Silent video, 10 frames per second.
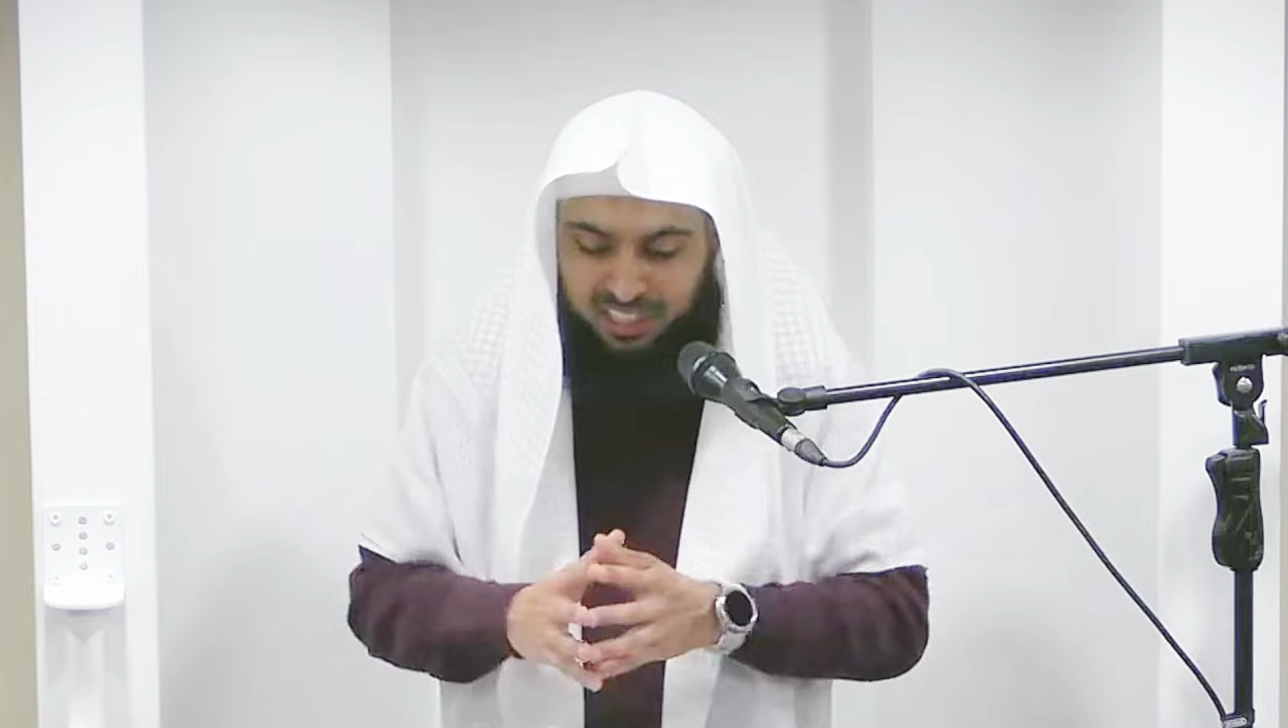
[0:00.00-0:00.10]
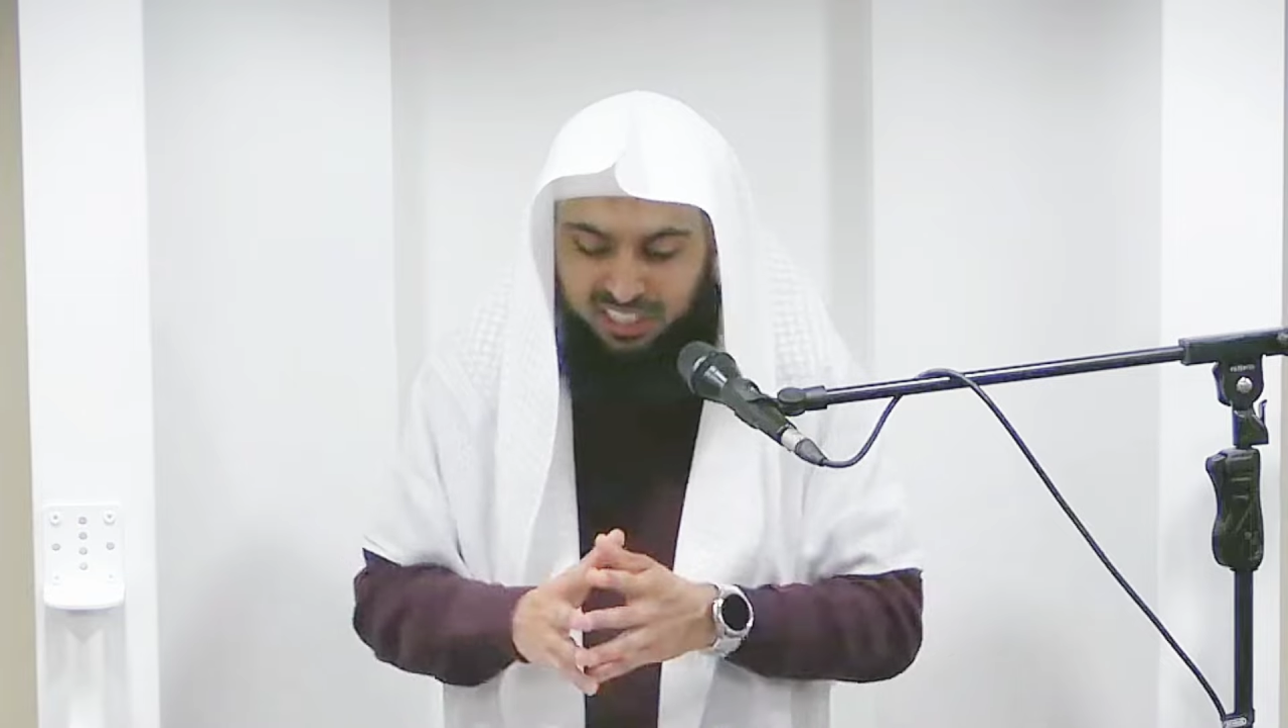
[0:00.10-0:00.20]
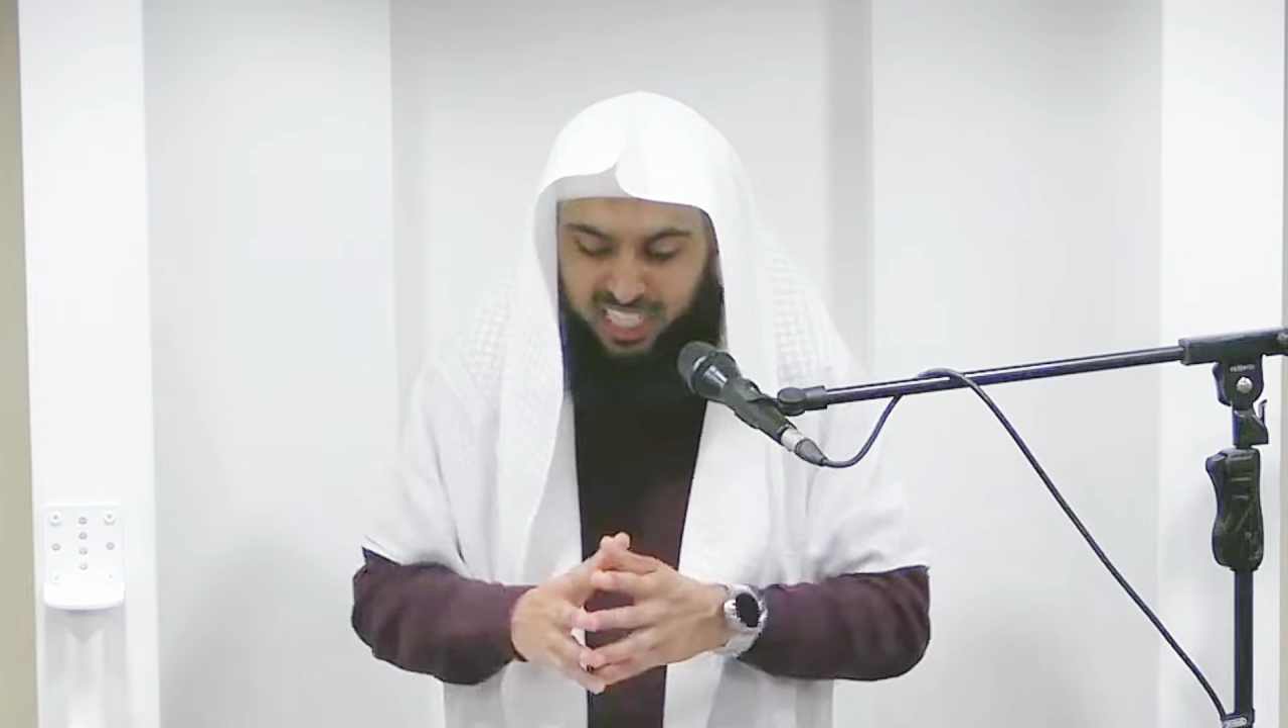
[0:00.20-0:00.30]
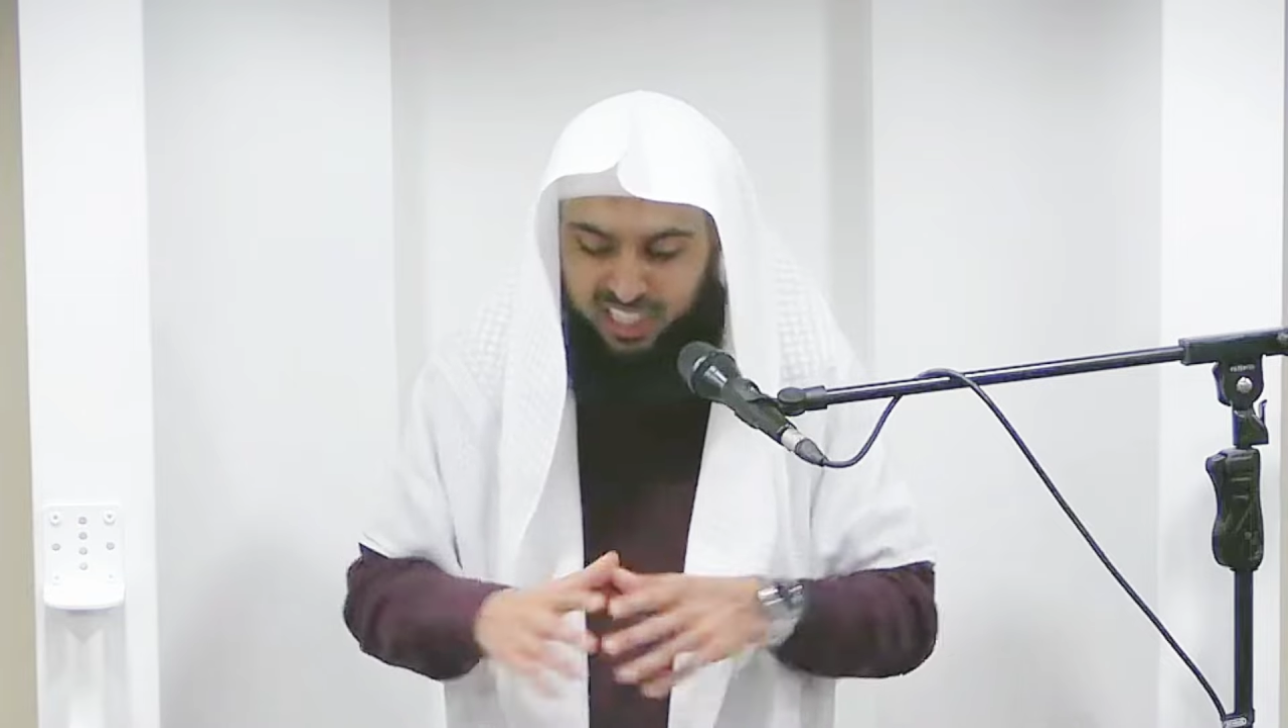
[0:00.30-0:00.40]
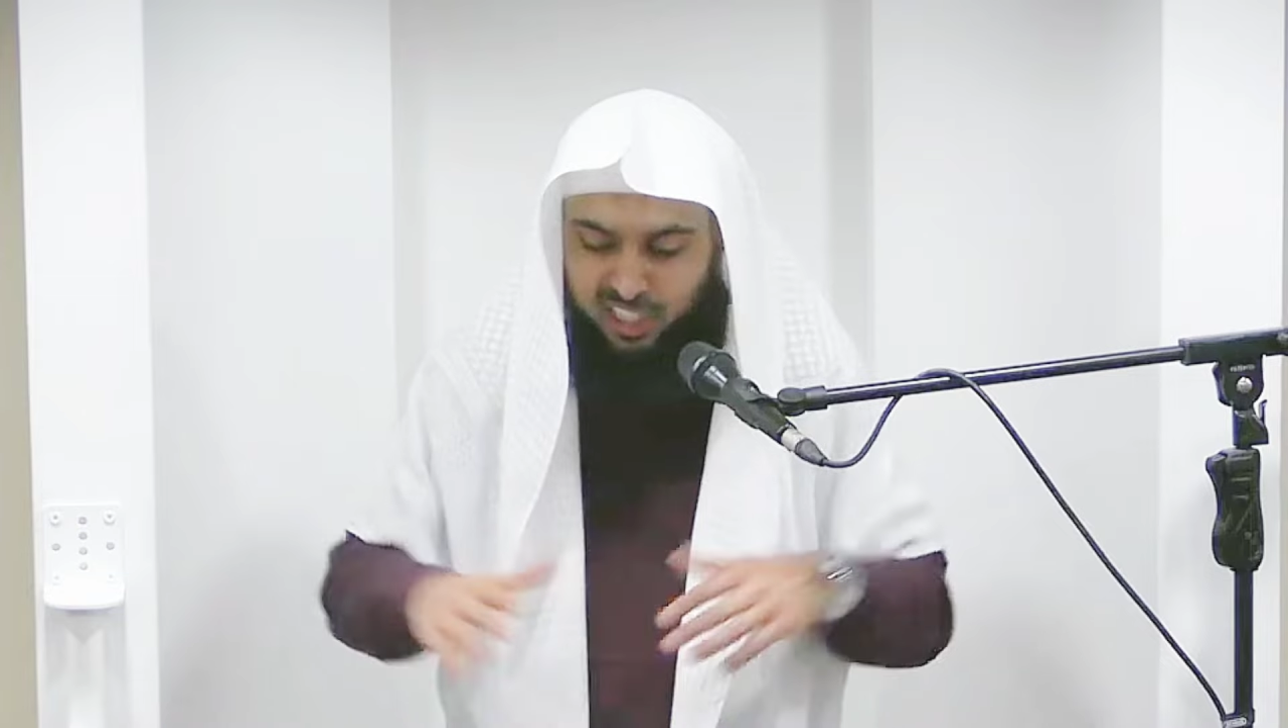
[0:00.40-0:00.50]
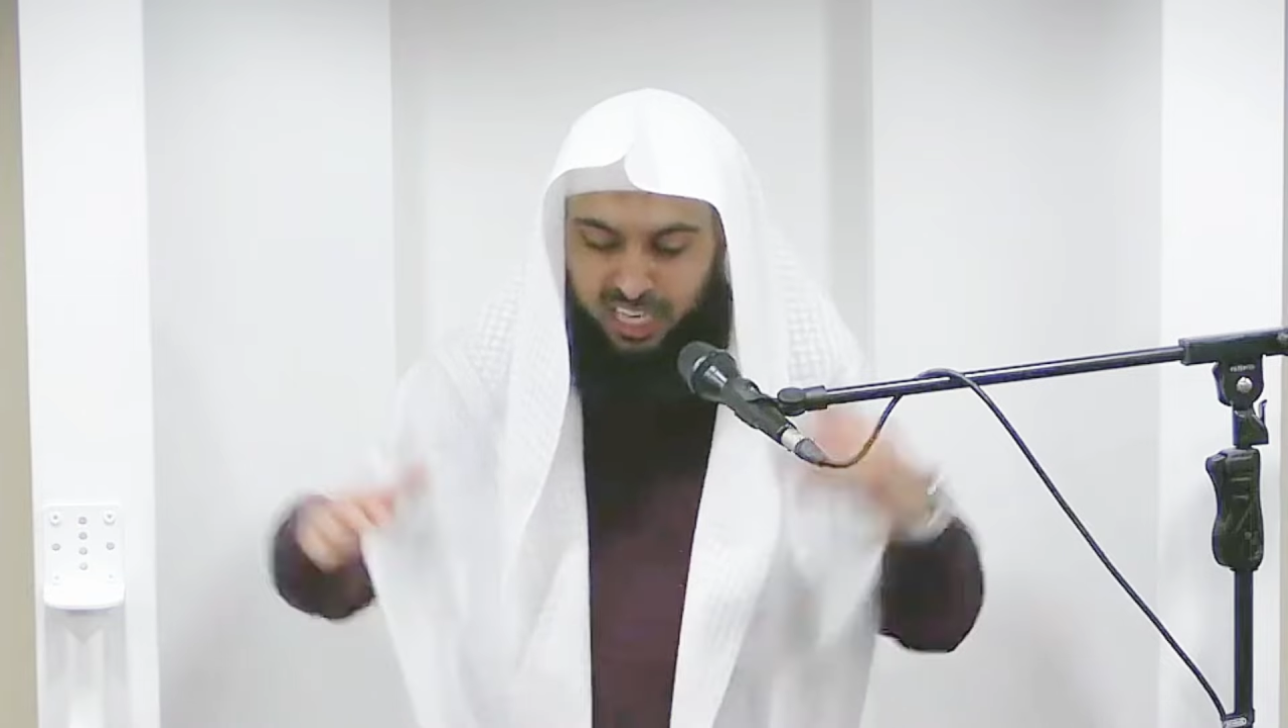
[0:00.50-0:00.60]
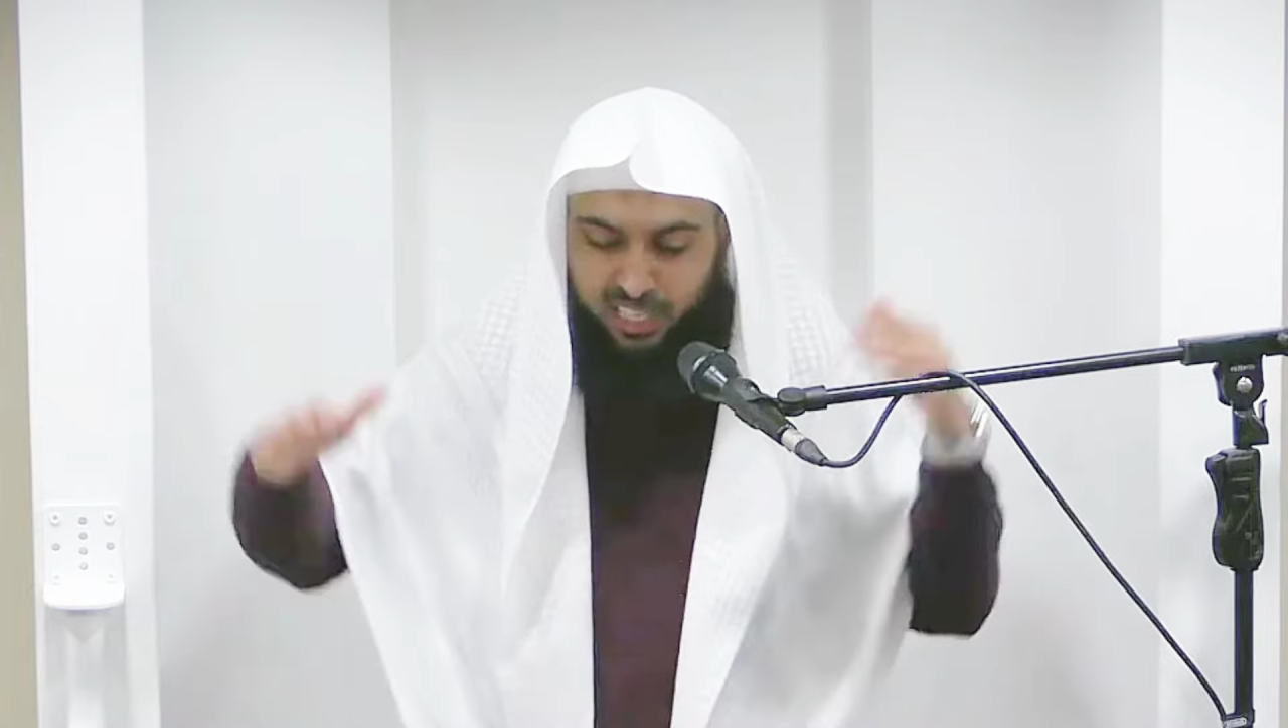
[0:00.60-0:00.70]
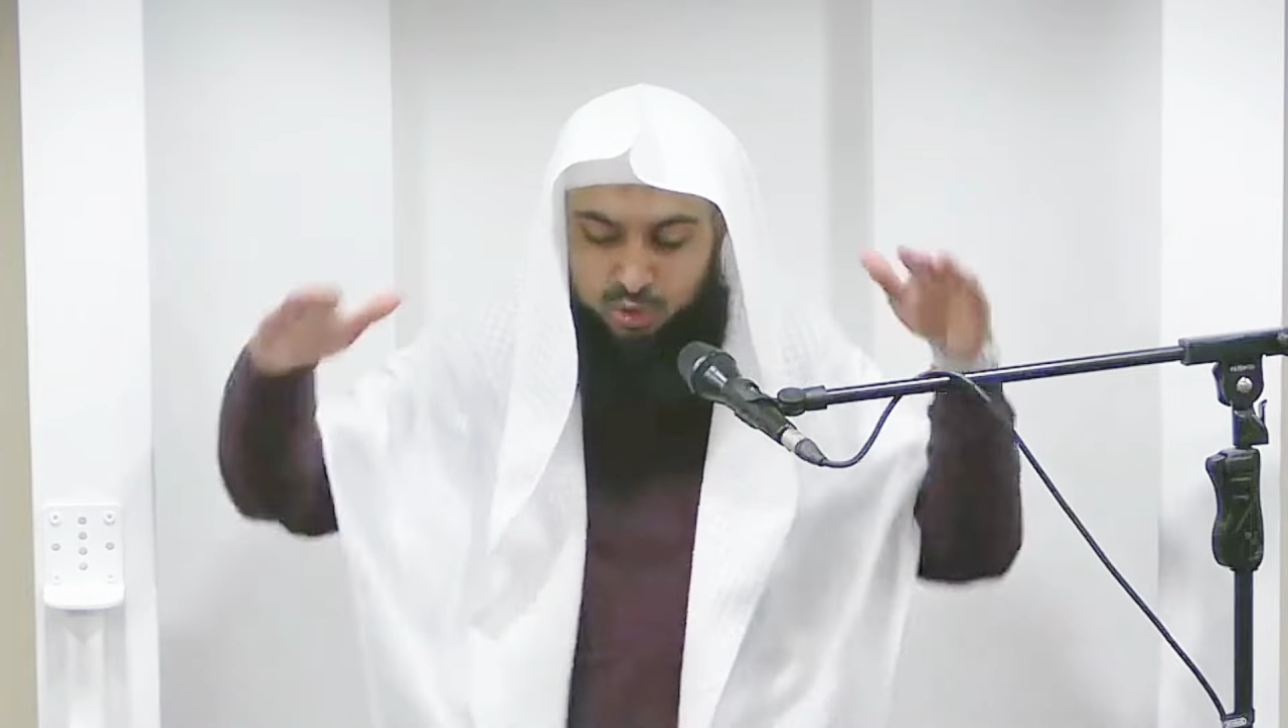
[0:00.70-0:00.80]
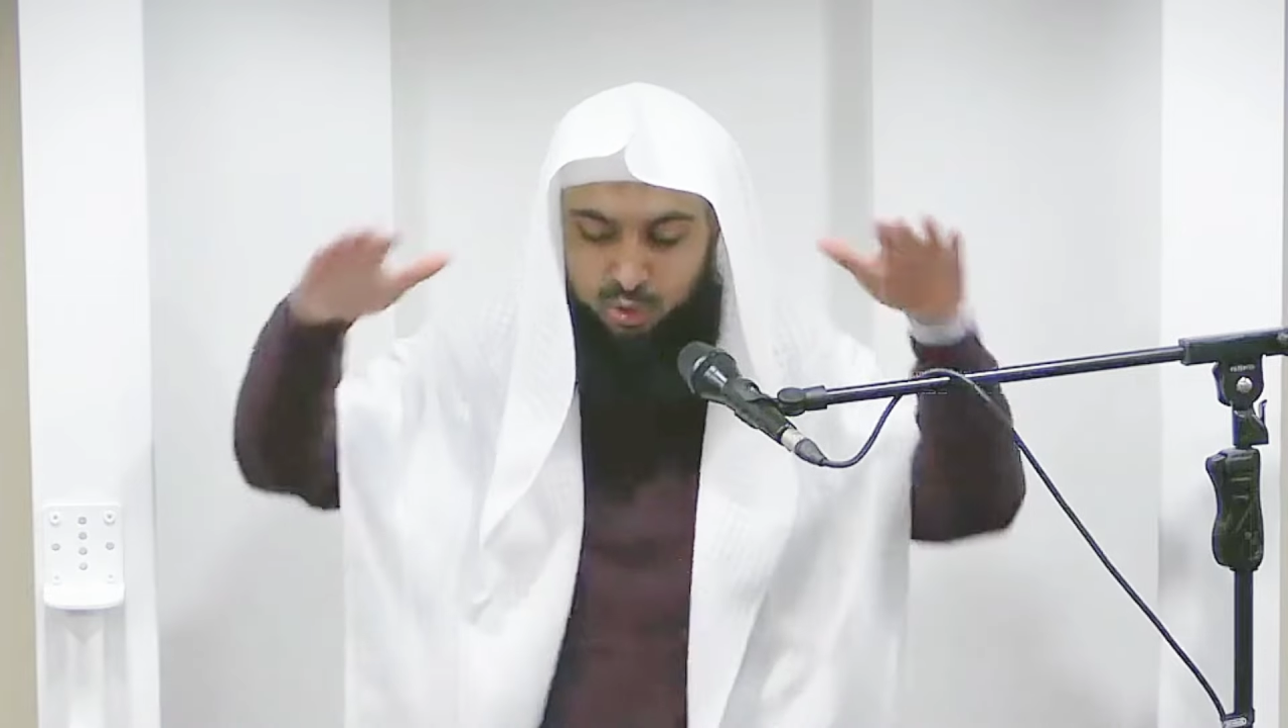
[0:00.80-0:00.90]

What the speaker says: resurrection like